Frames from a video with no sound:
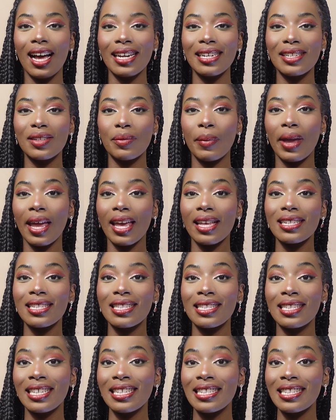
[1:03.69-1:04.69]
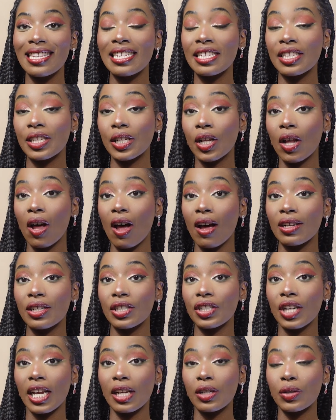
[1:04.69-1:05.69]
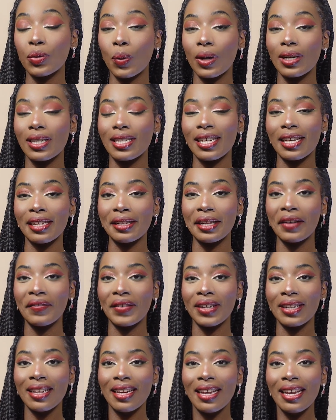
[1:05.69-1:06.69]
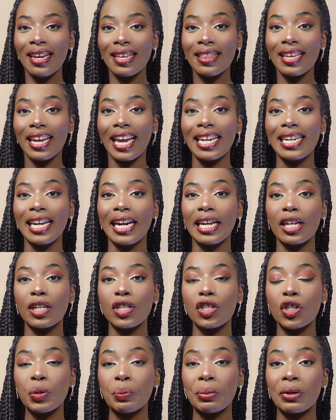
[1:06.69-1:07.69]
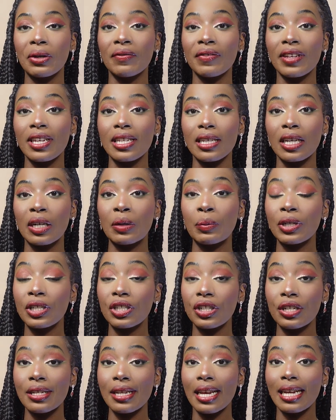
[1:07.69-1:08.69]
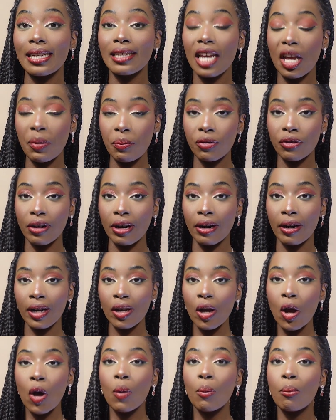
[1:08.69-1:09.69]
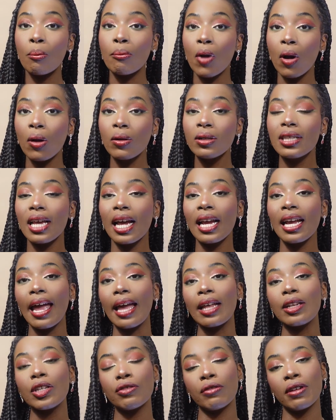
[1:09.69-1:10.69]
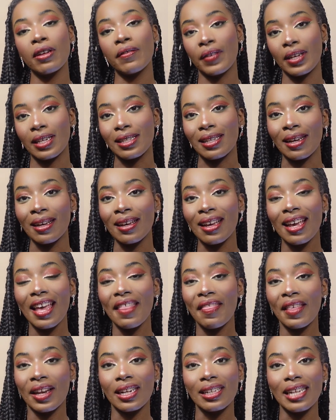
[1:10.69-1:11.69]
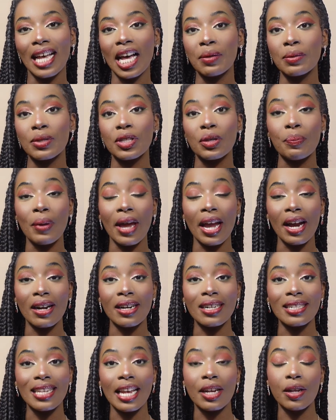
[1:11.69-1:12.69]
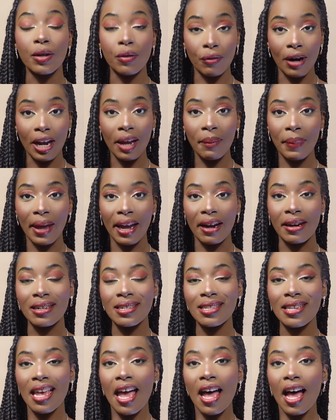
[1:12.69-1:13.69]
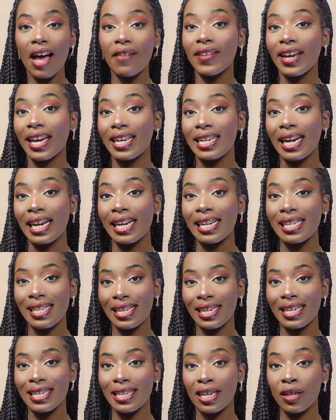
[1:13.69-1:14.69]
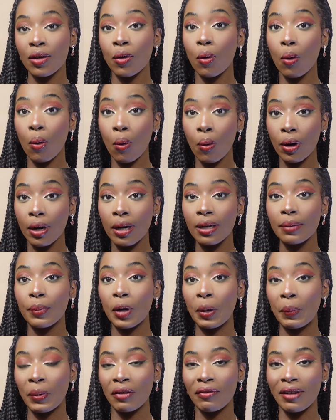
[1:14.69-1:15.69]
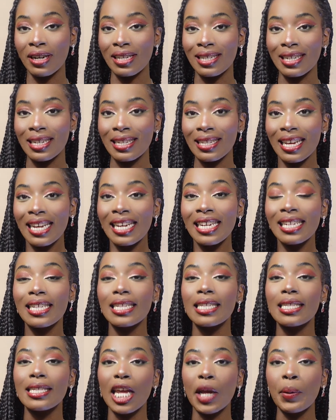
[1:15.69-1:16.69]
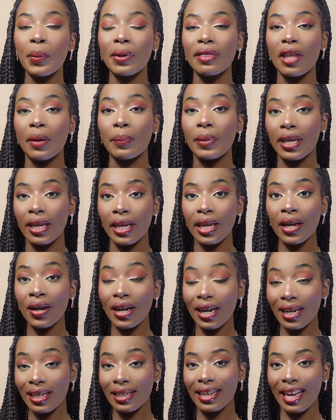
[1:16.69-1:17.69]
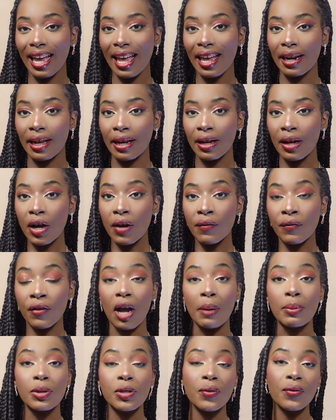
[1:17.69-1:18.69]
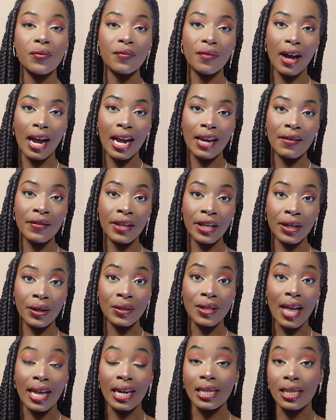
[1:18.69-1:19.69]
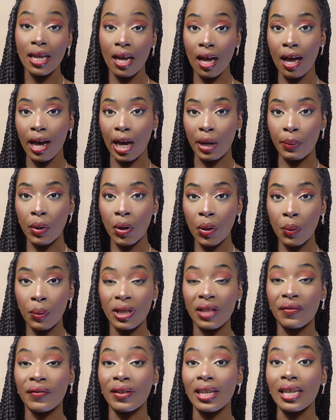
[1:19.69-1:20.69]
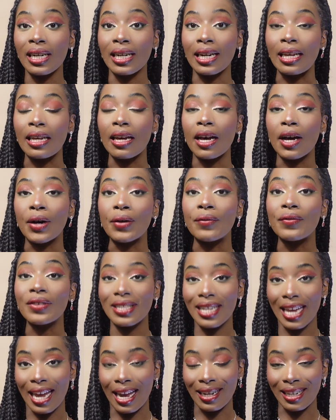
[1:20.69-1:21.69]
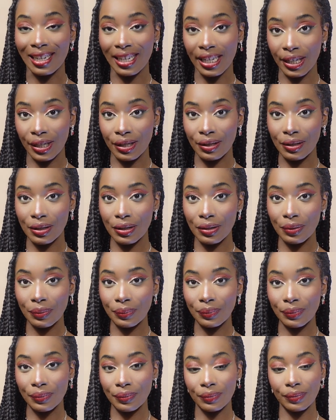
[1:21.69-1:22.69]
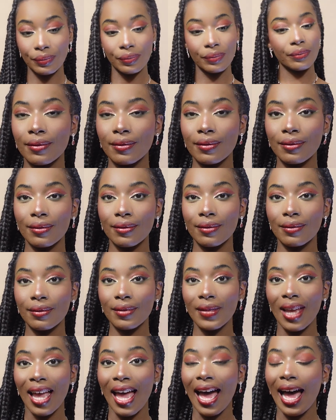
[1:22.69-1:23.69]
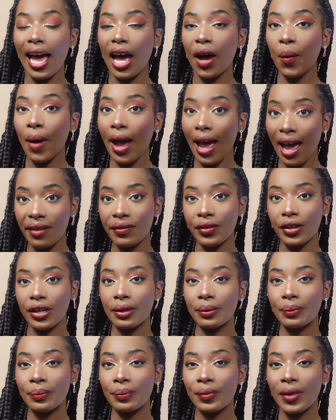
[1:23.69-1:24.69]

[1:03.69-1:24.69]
demand since its launch in 2011, the Canadian Super Visa, which is a temporary multi-entry visa that allows the parent and grandparents of a Canadian citizen or permanent resident to stay with them here in Canada for up to five years at a time with a validity of 10 years. However,